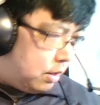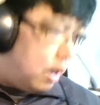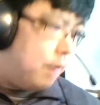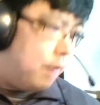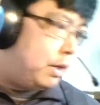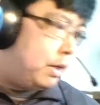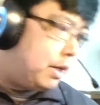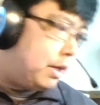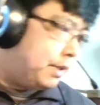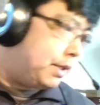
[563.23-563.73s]

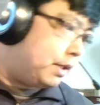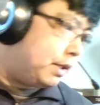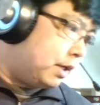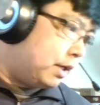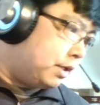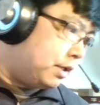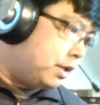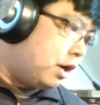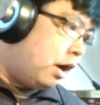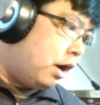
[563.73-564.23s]
because it
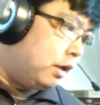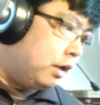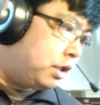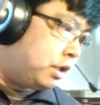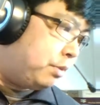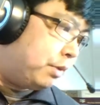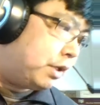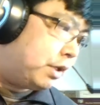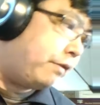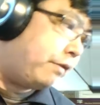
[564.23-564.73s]
does call
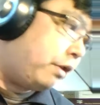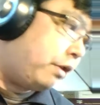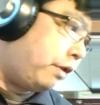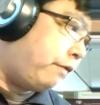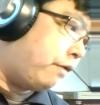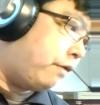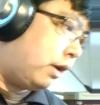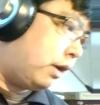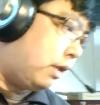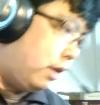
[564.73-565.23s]
specifically
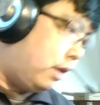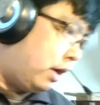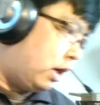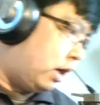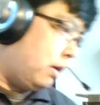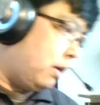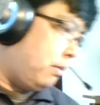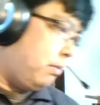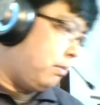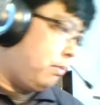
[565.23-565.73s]
for
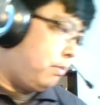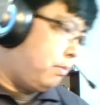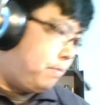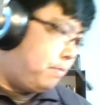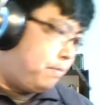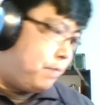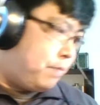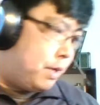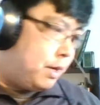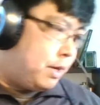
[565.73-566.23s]
claret
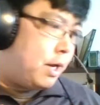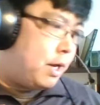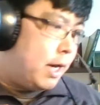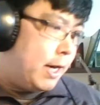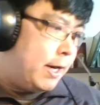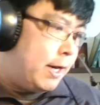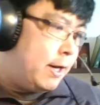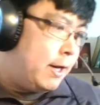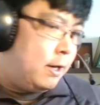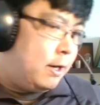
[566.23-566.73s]
pig
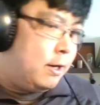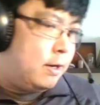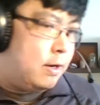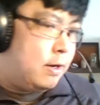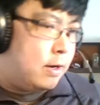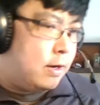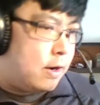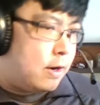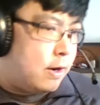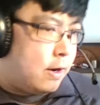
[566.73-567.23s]
hair.
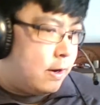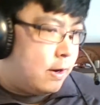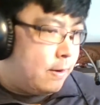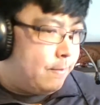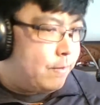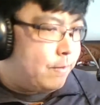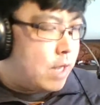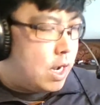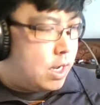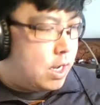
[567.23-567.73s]
I
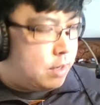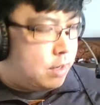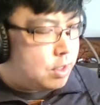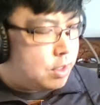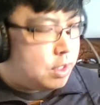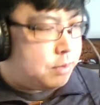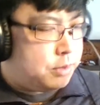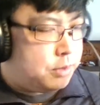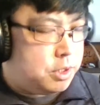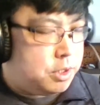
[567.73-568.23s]
am
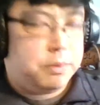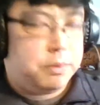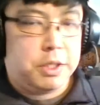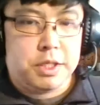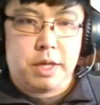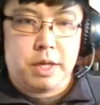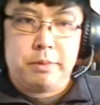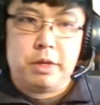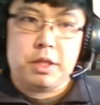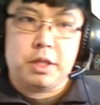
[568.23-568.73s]
going to be
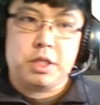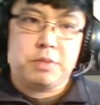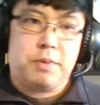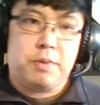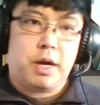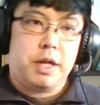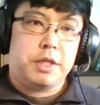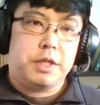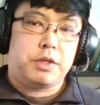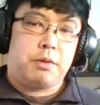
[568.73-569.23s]
dubbing this
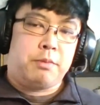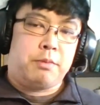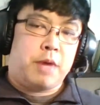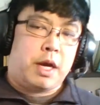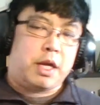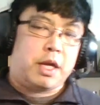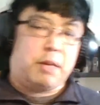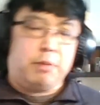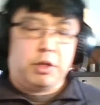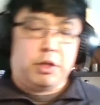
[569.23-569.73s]
body, so I'm
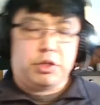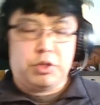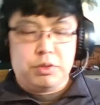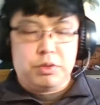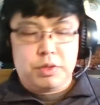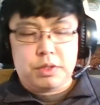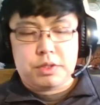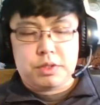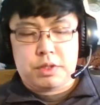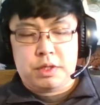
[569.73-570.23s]
not going to be too
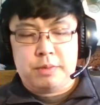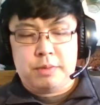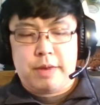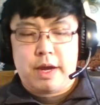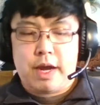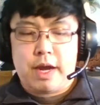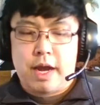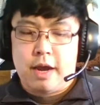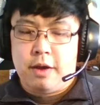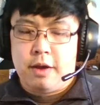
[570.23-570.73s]
concerned
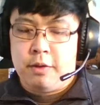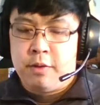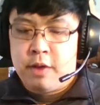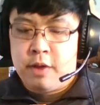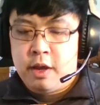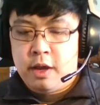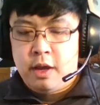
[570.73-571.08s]
about how